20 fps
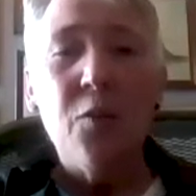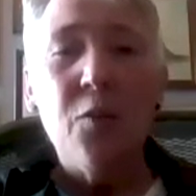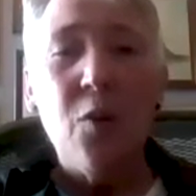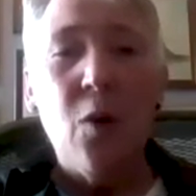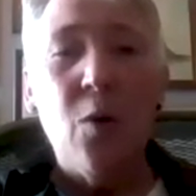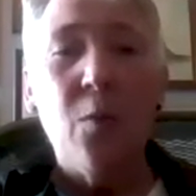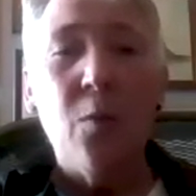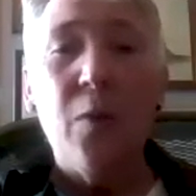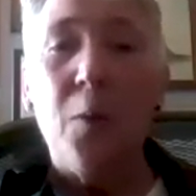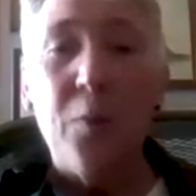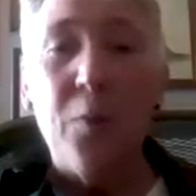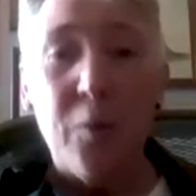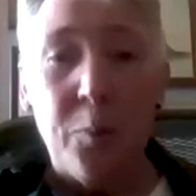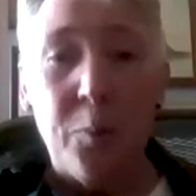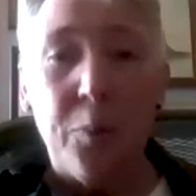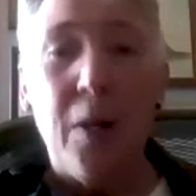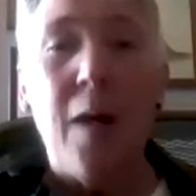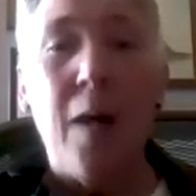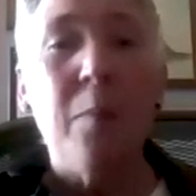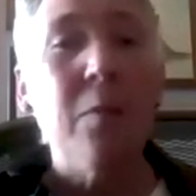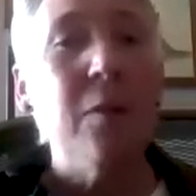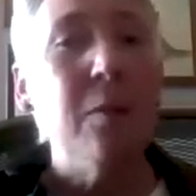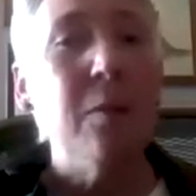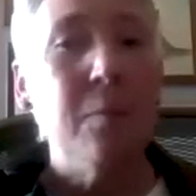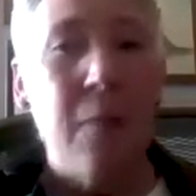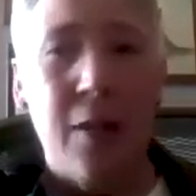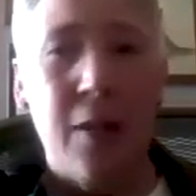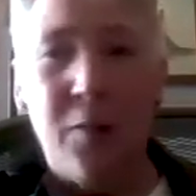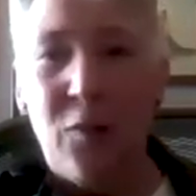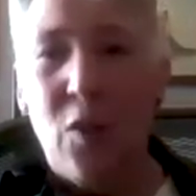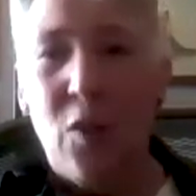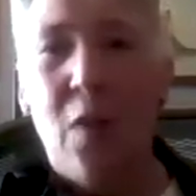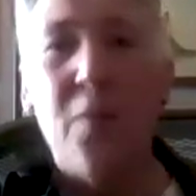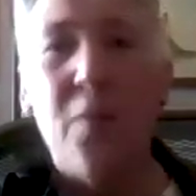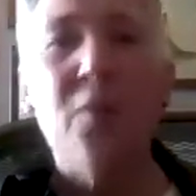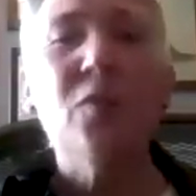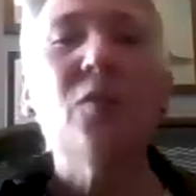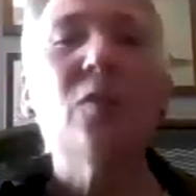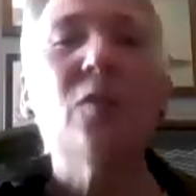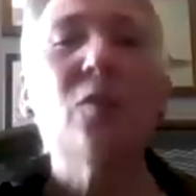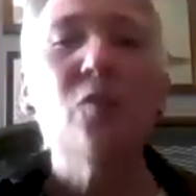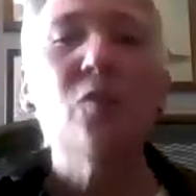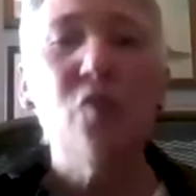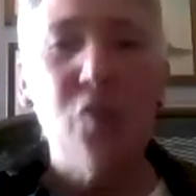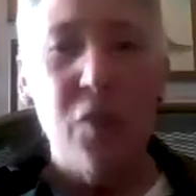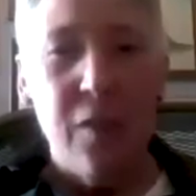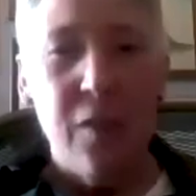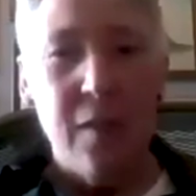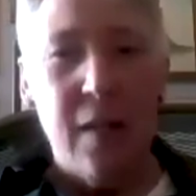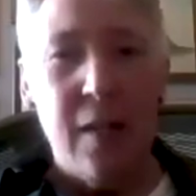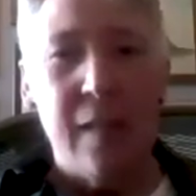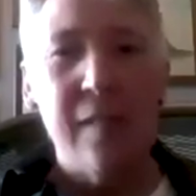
So there was a problem. I saw the solution.